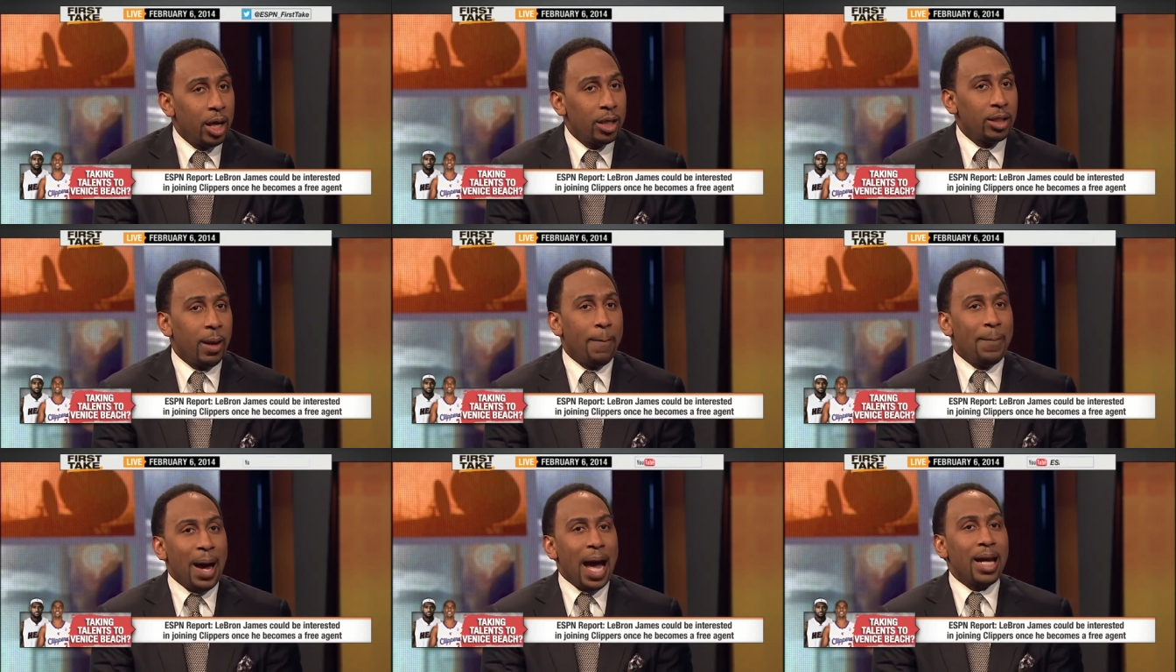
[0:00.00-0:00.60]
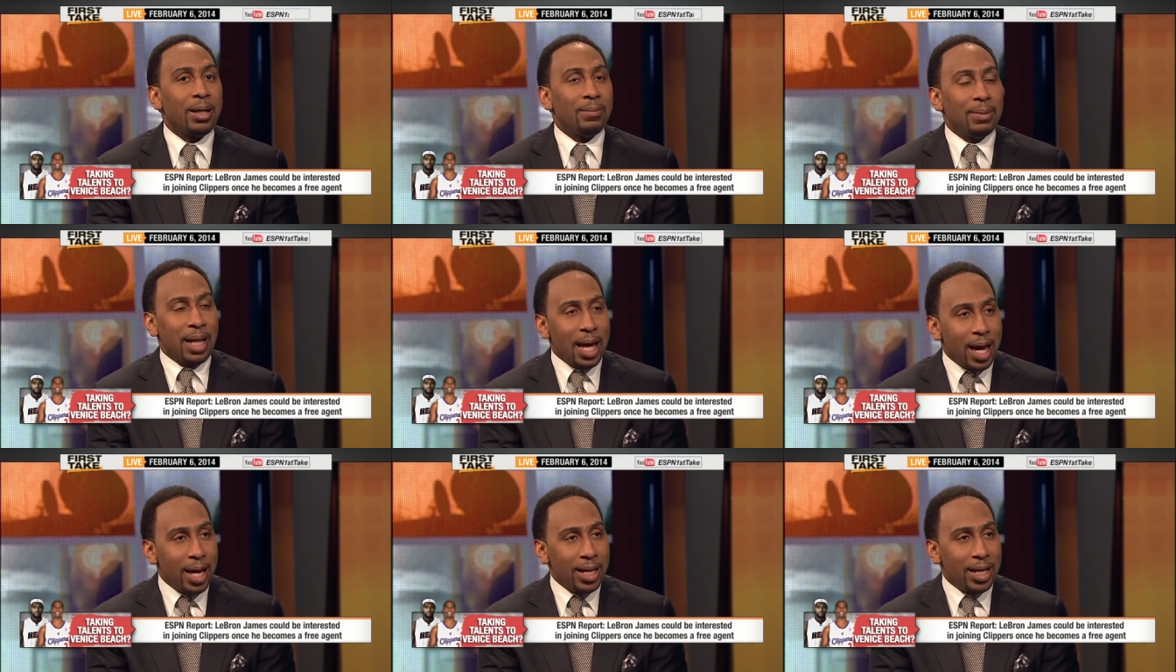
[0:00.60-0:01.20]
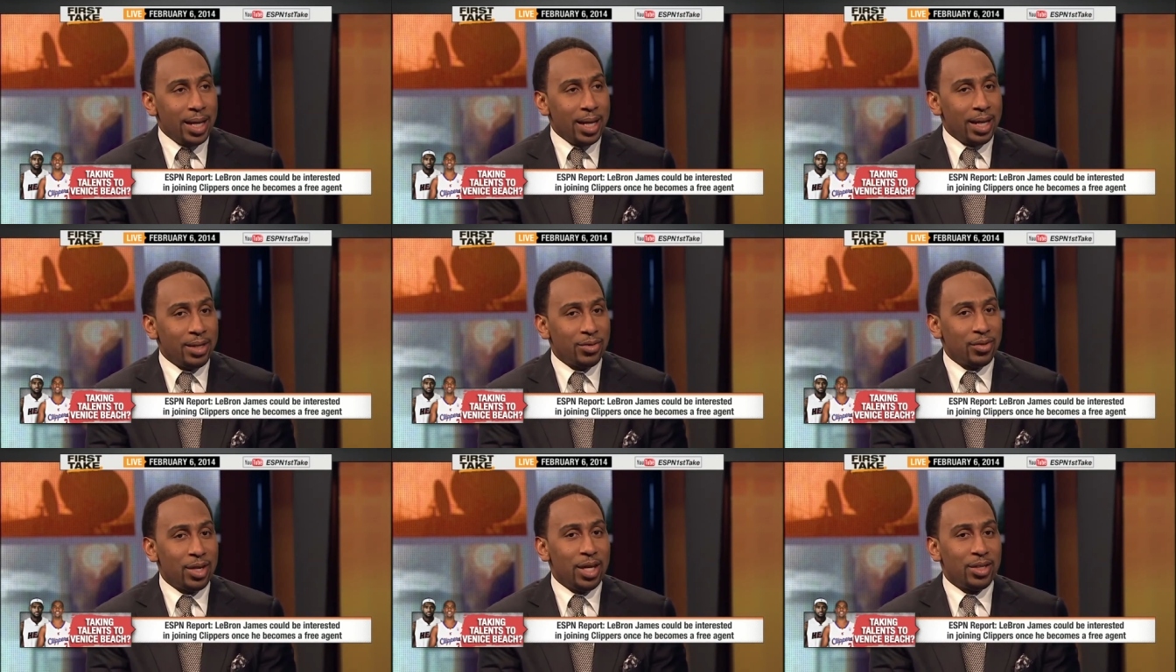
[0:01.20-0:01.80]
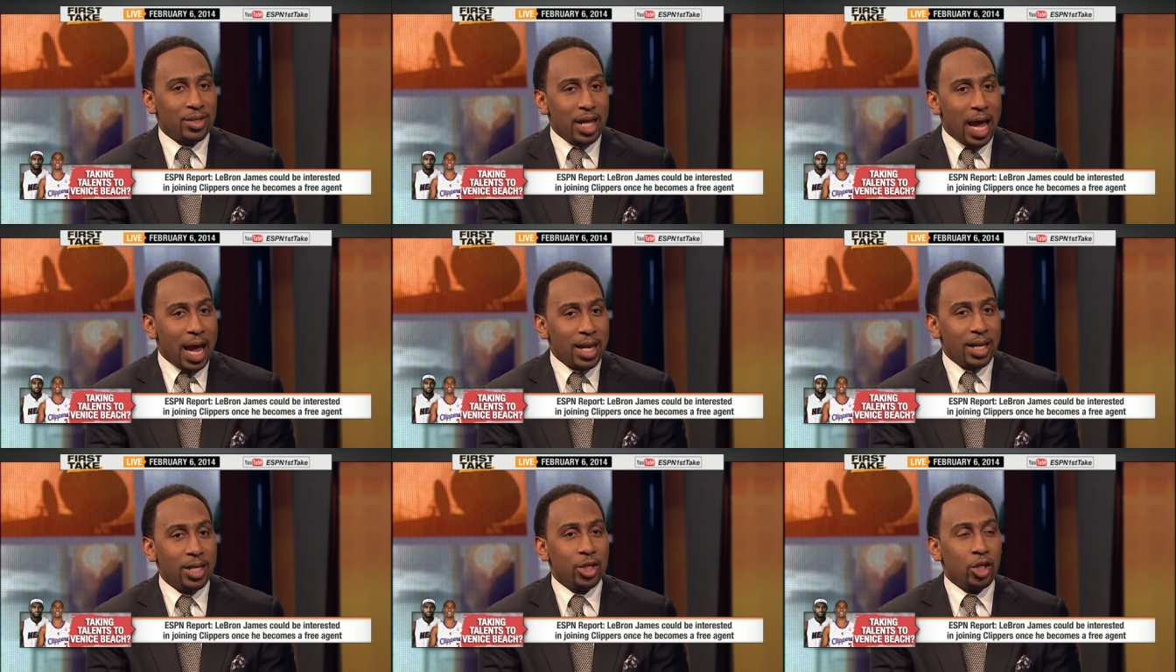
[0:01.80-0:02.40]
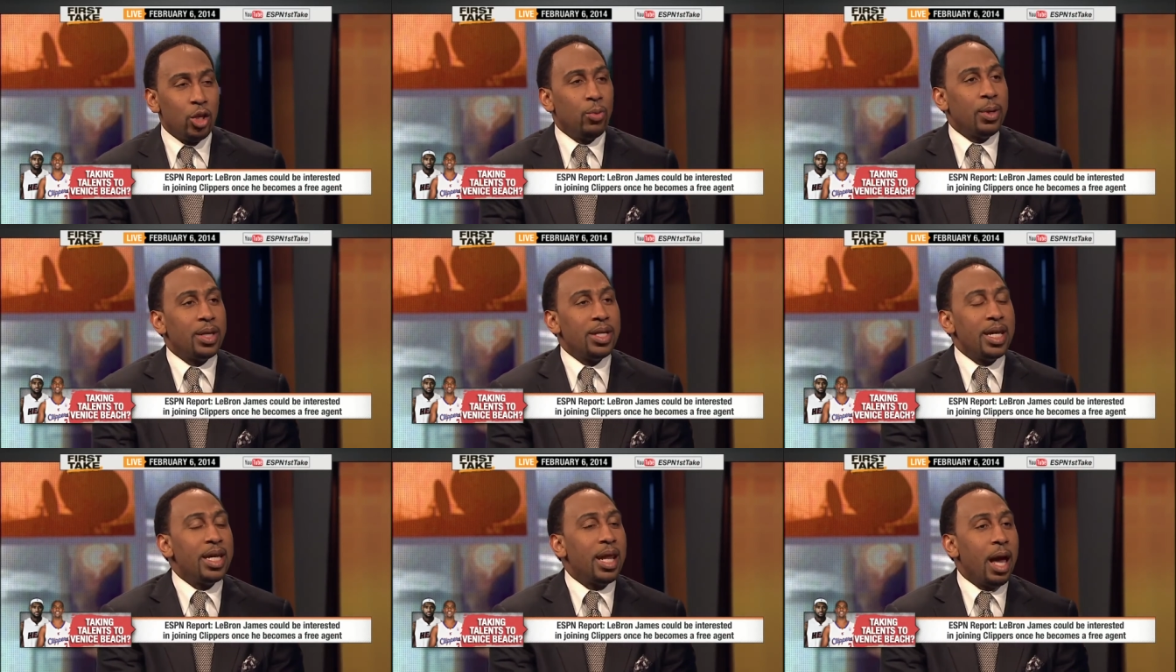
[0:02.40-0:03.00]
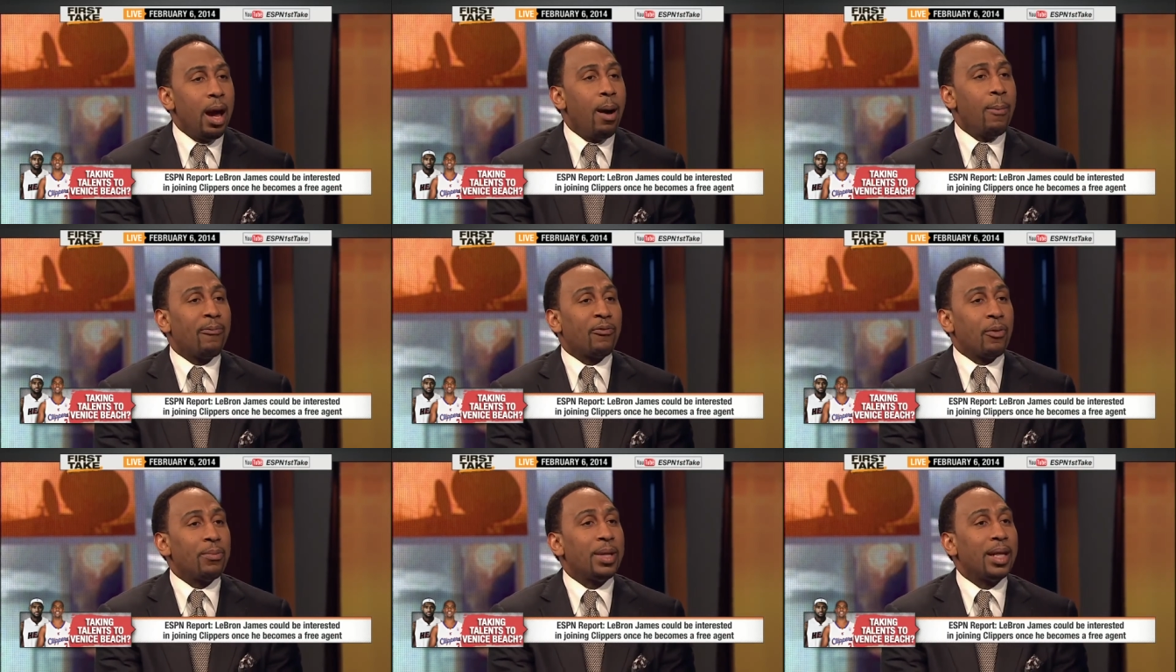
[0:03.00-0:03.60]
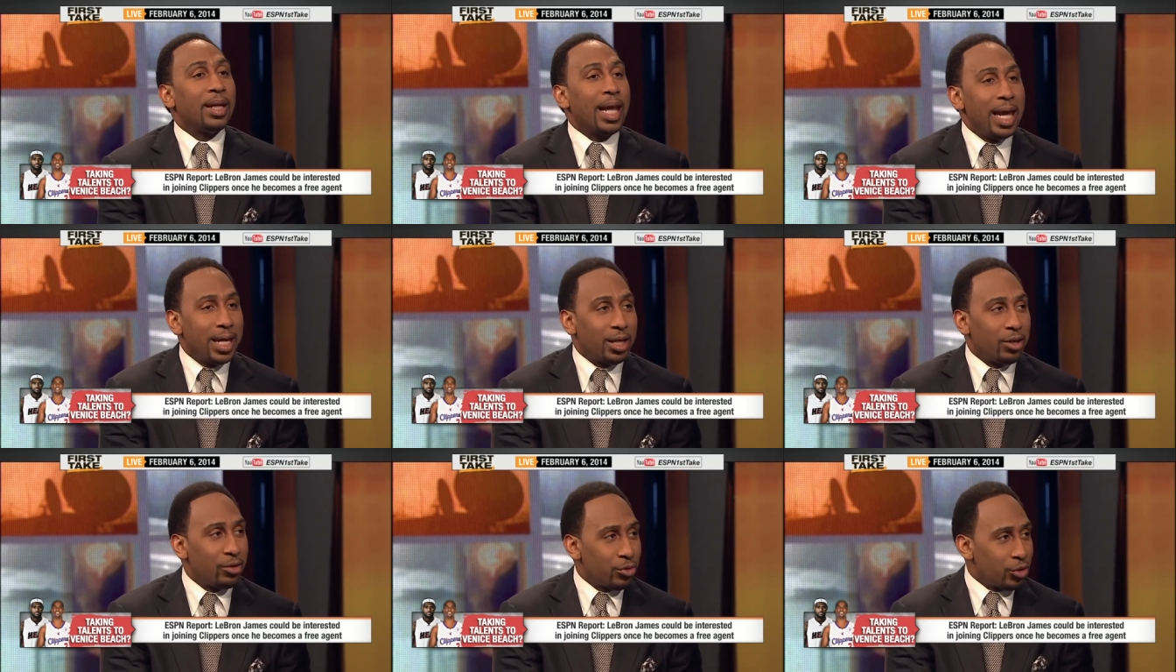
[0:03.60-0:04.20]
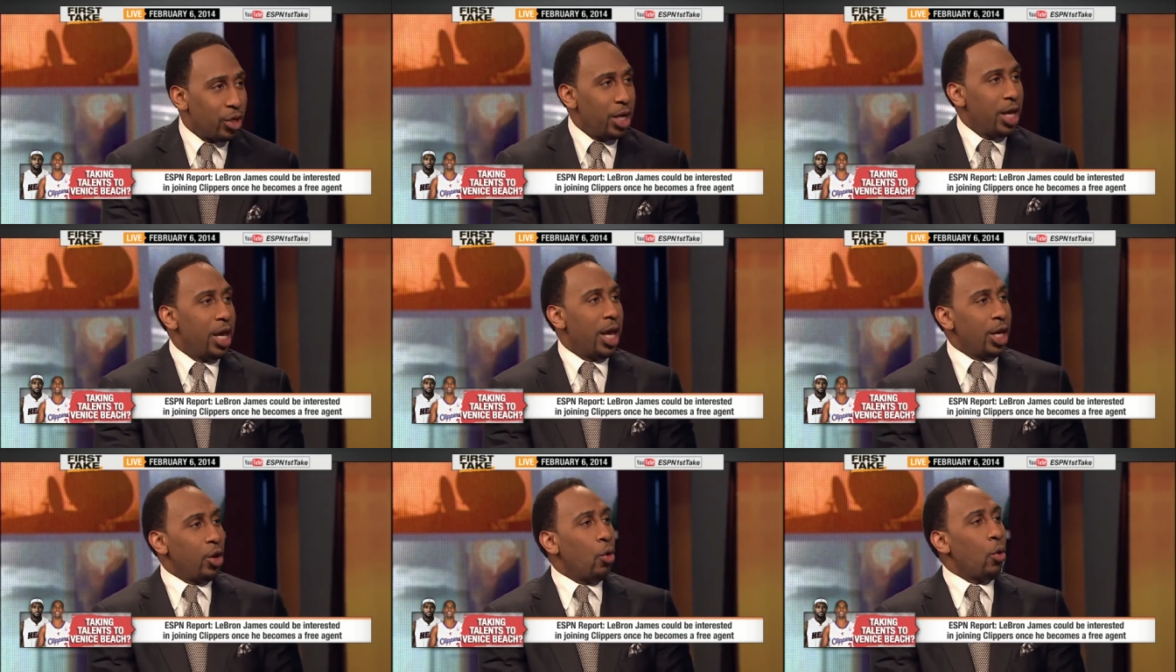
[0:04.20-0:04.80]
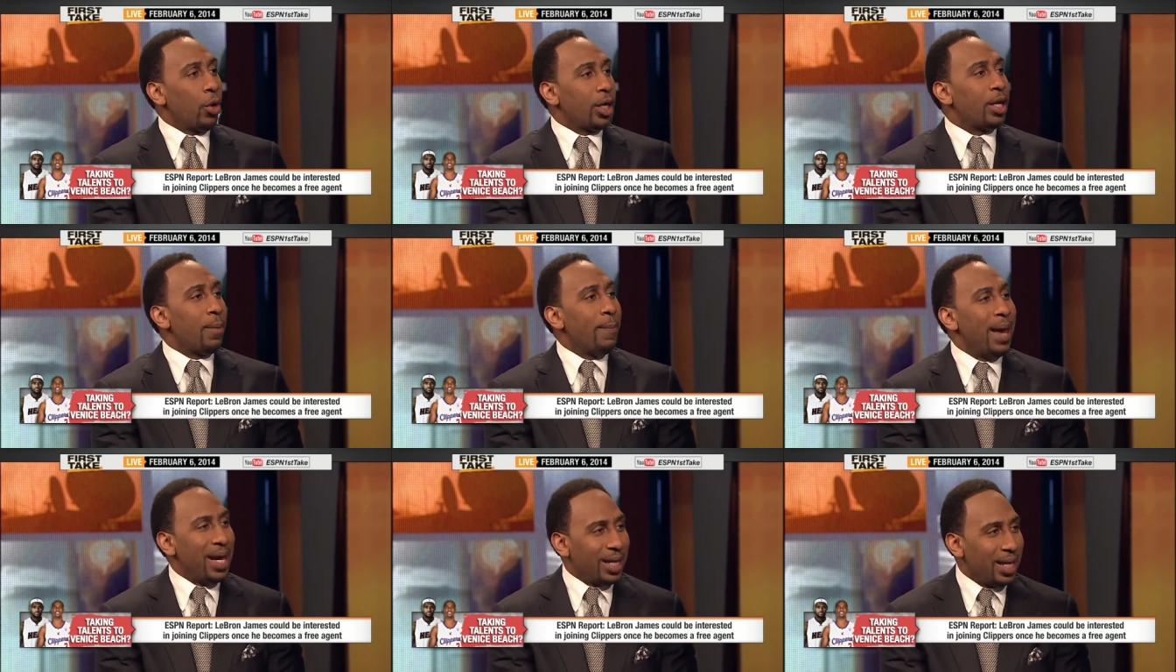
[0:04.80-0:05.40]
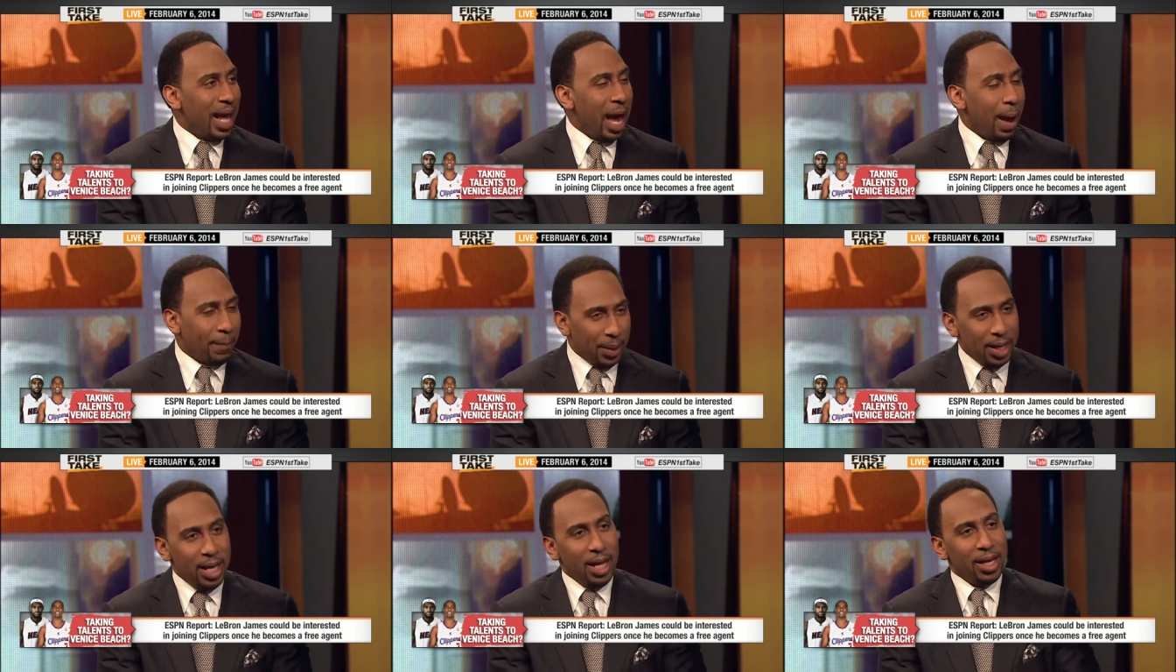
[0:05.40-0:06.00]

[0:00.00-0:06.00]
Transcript: the bottom line is is that you would need help from the yep. Lakers in order to make it happen.